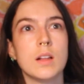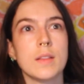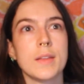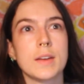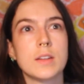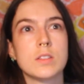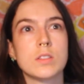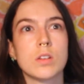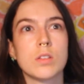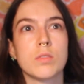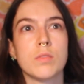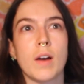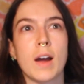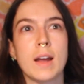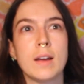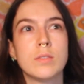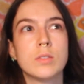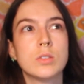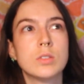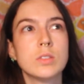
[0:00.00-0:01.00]
like
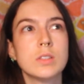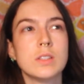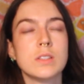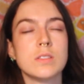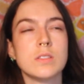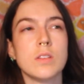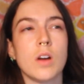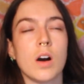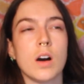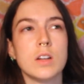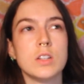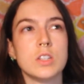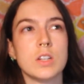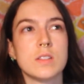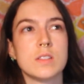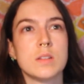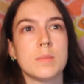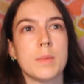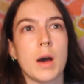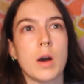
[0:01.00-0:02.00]
survival is not
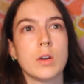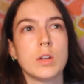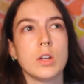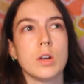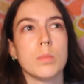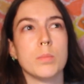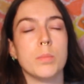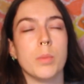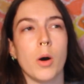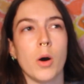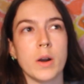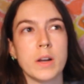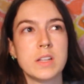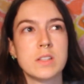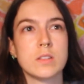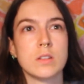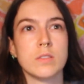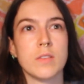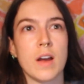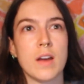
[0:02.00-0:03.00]
just about your body
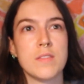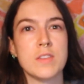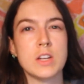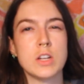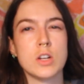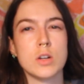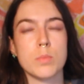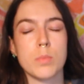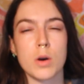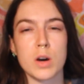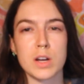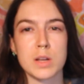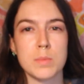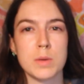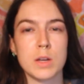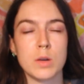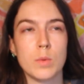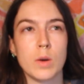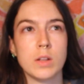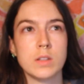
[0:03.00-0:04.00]
surviving and your body
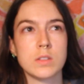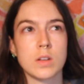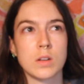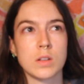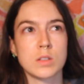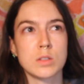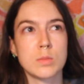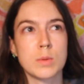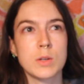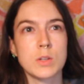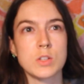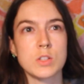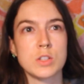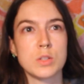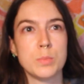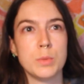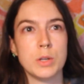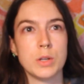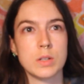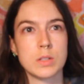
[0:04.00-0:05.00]
being well, it's also about your
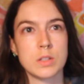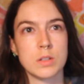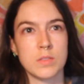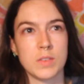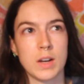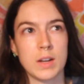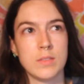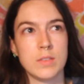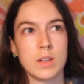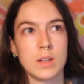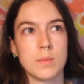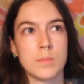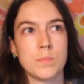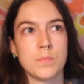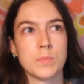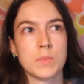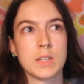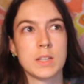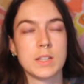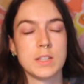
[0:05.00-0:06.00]
spirit surviving
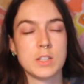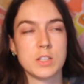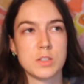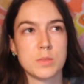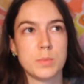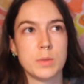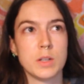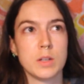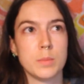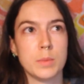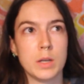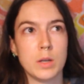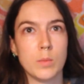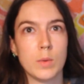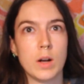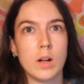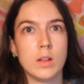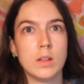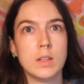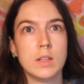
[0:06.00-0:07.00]
and your spirit being
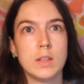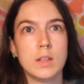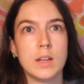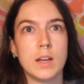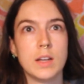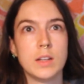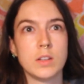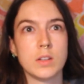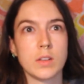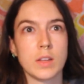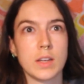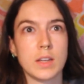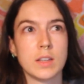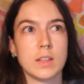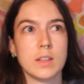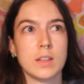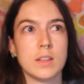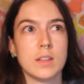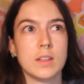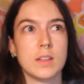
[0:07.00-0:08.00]
well and your like
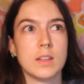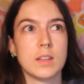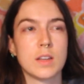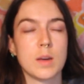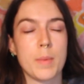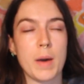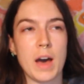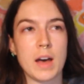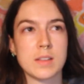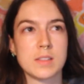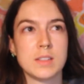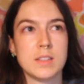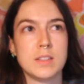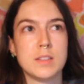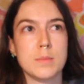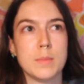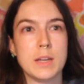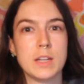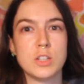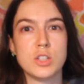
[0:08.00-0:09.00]
capacity
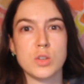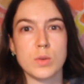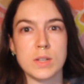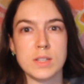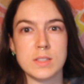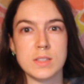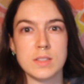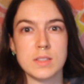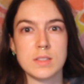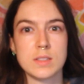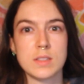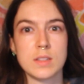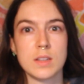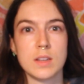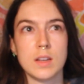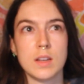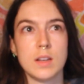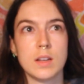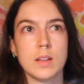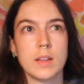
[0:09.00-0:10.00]
to make choices.
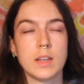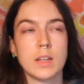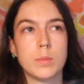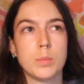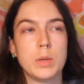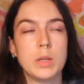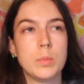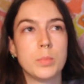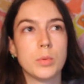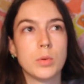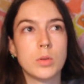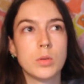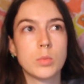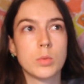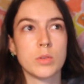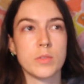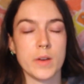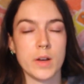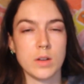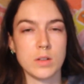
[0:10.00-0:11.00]
Like people
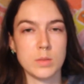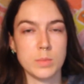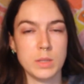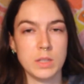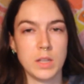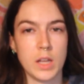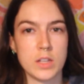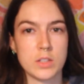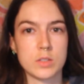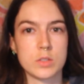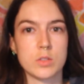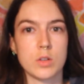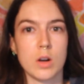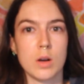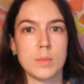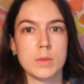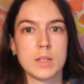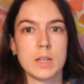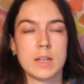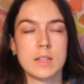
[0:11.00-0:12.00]
were found to be less
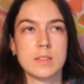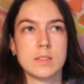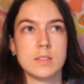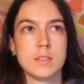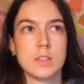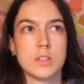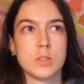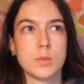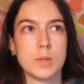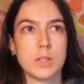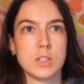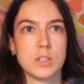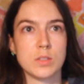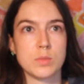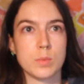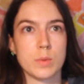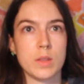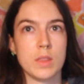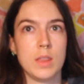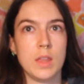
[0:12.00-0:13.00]
traumatized in
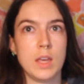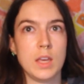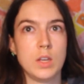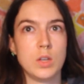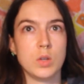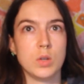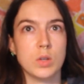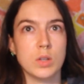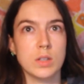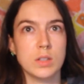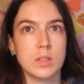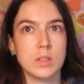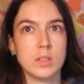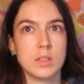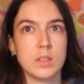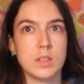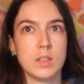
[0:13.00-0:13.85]
situations where they could